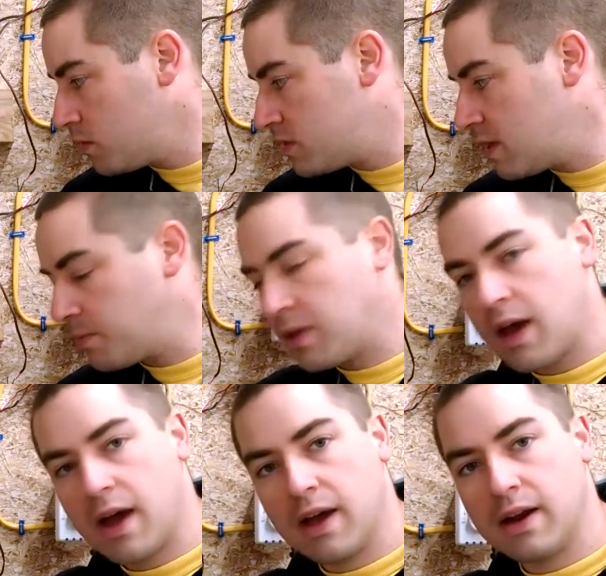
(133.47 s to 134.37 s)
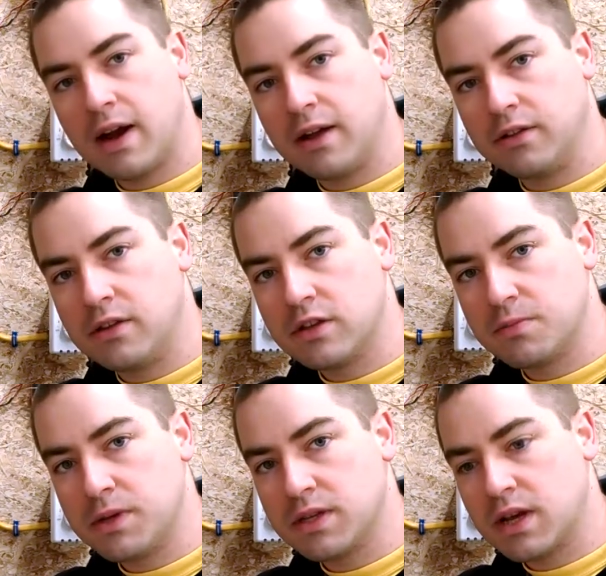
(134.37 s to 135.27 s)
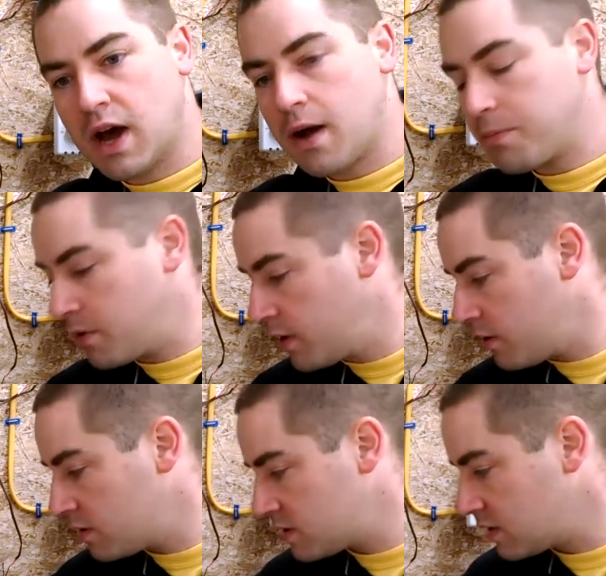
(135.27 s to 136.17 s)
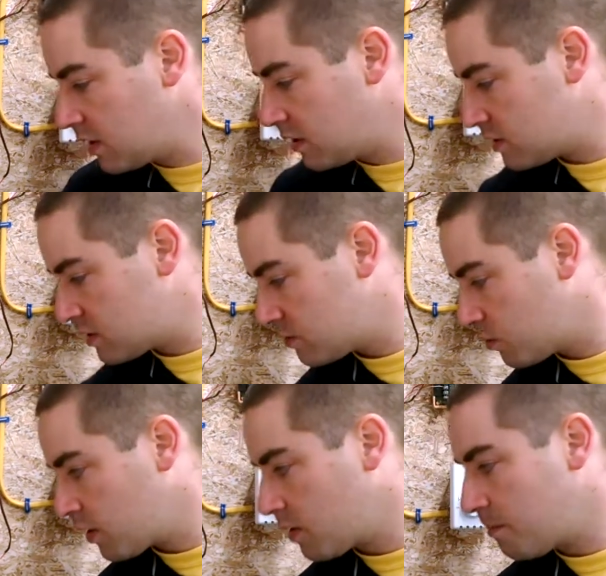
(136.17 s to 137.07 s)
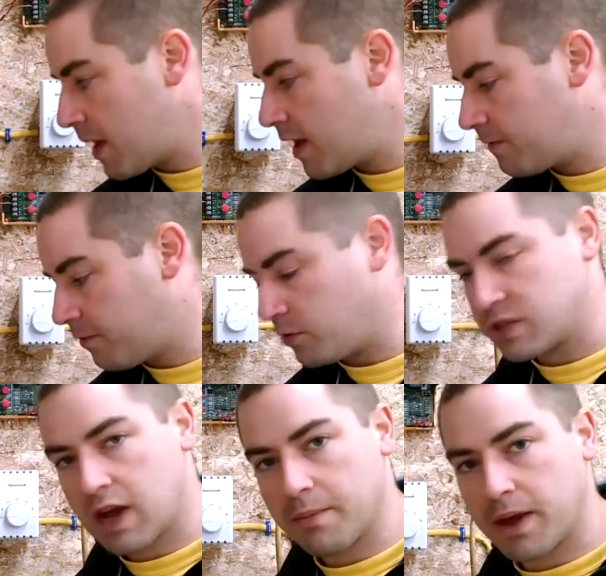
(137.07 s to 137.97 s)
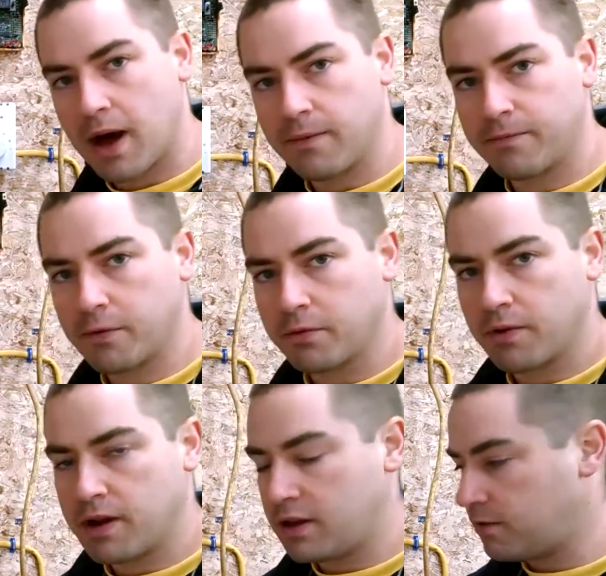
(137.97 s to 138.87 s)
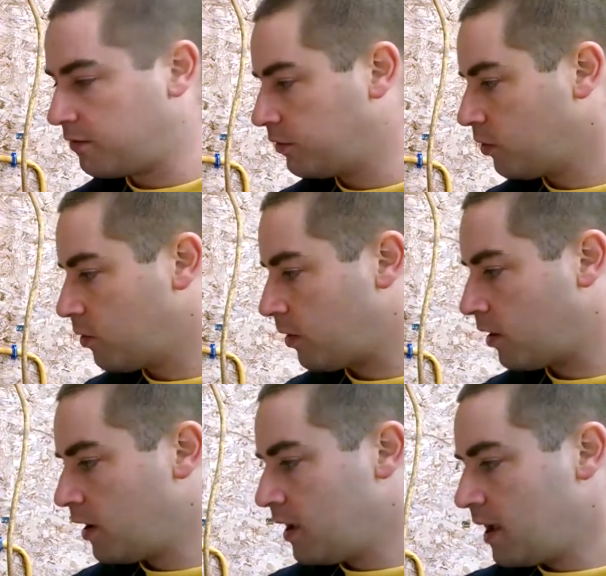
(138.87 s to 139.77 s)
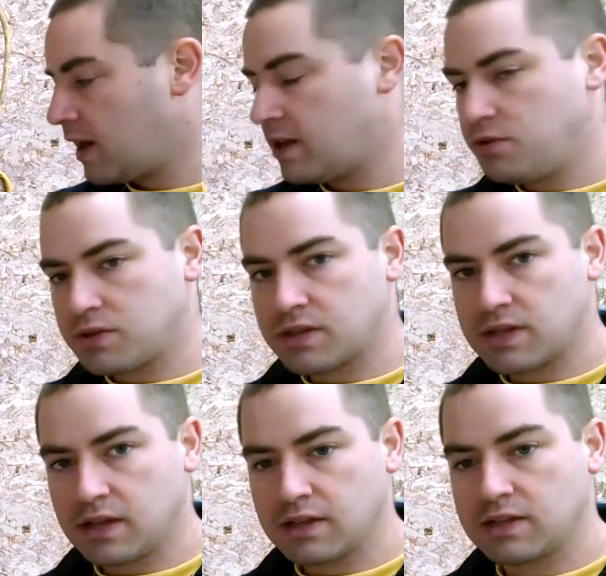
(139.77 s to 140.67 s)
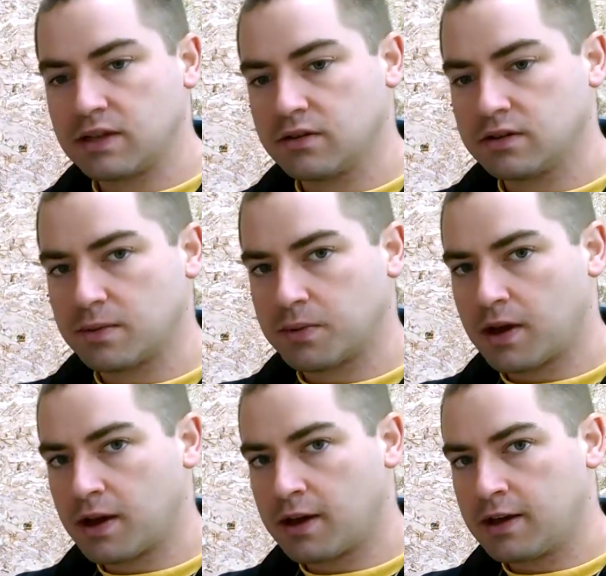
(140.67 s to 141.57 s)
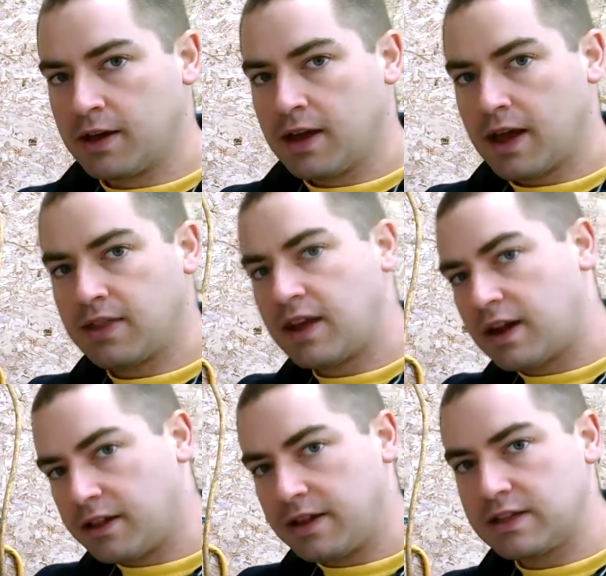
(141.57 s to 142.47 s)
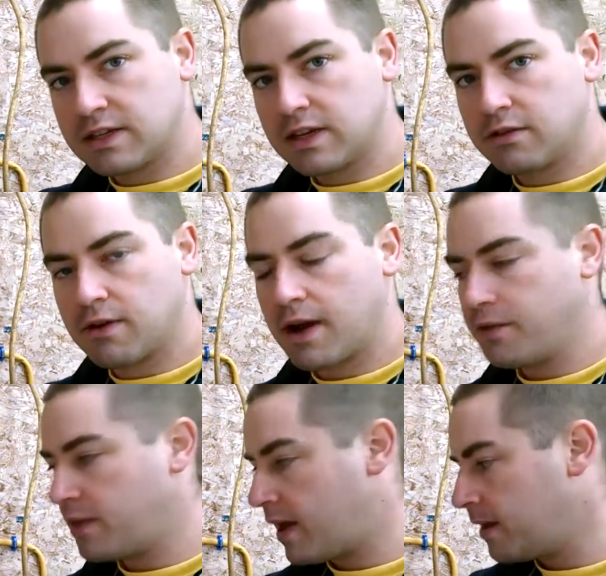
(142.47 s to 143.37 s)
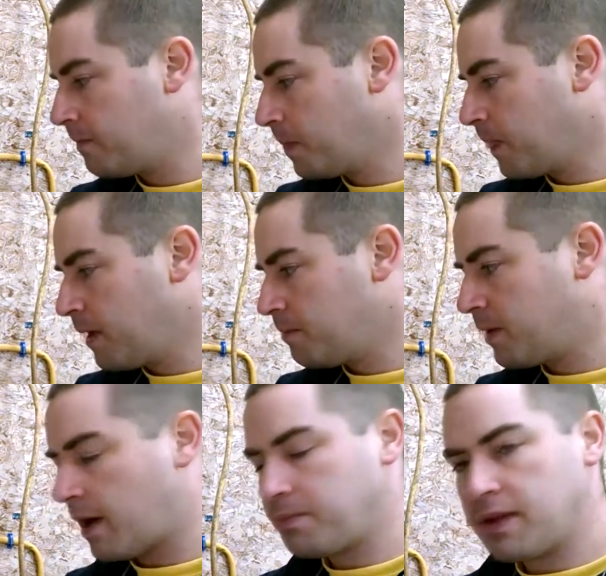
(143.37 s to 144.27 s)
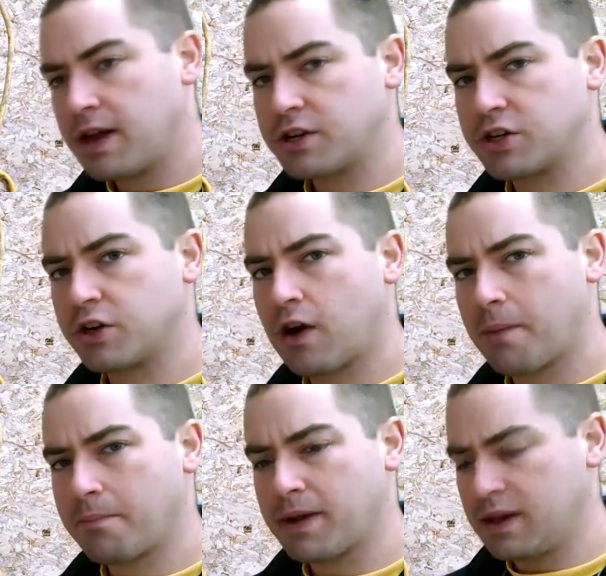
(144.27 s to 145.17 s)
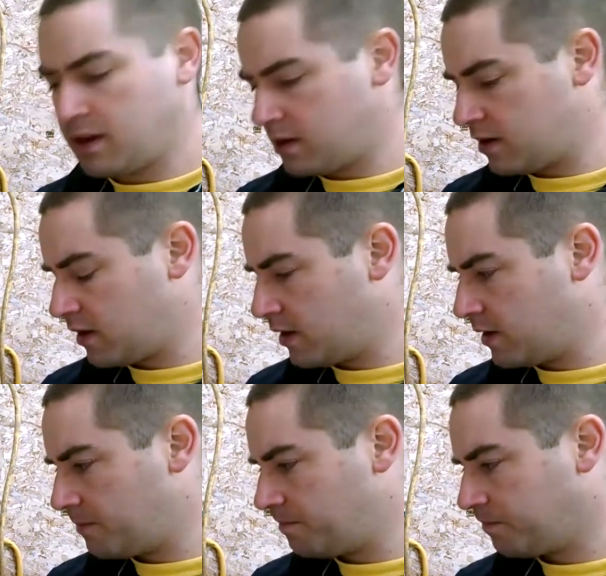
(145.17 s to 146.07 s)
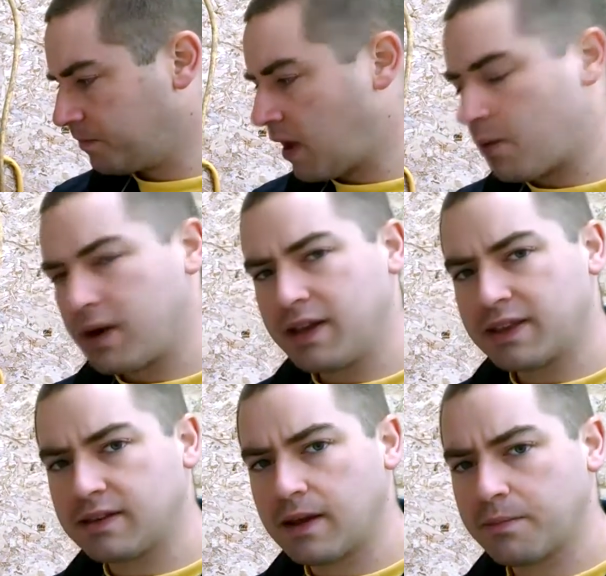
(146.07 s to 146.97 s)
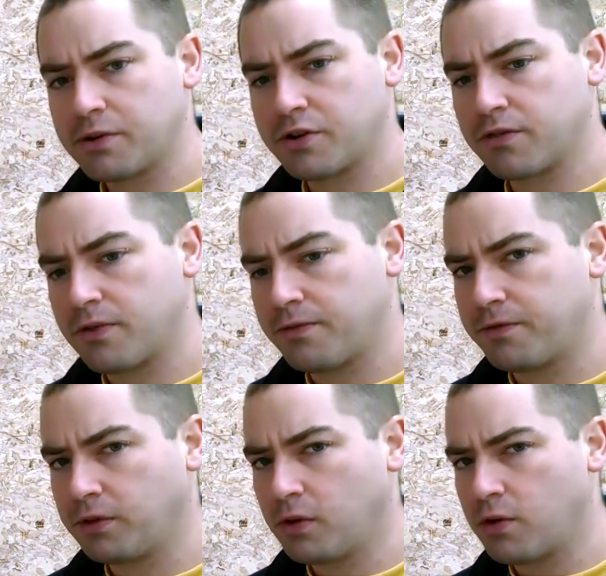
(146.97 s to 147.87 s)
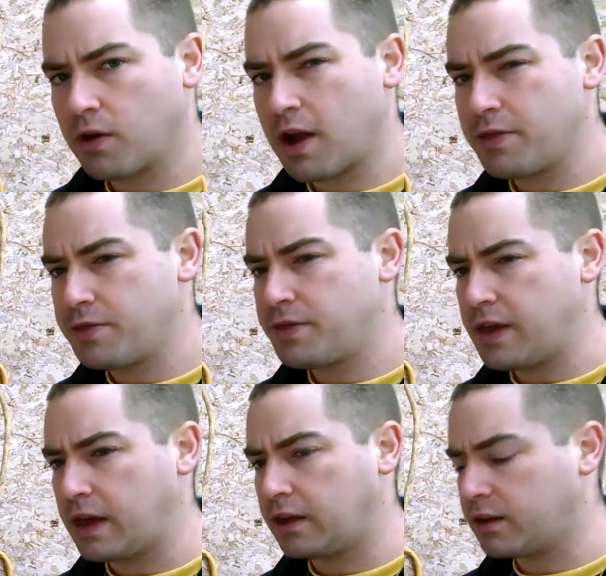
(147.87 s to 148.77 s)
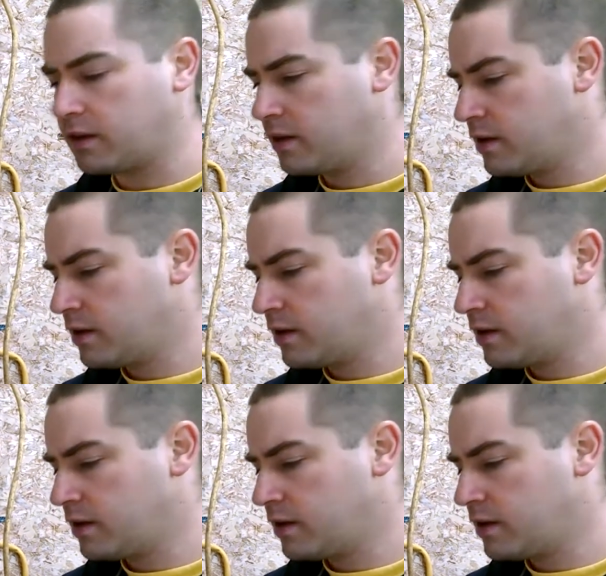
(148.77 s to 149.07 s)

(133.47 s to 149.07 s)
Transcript: zip tied onto this piece of copper here. It's, it's one of the manifolds coming up from the radiant floor. And I use a stainless steel zip tie and then I'll insulate around that. But I'm not sure, I might, uh, I want to get the temperature of the floor, I think.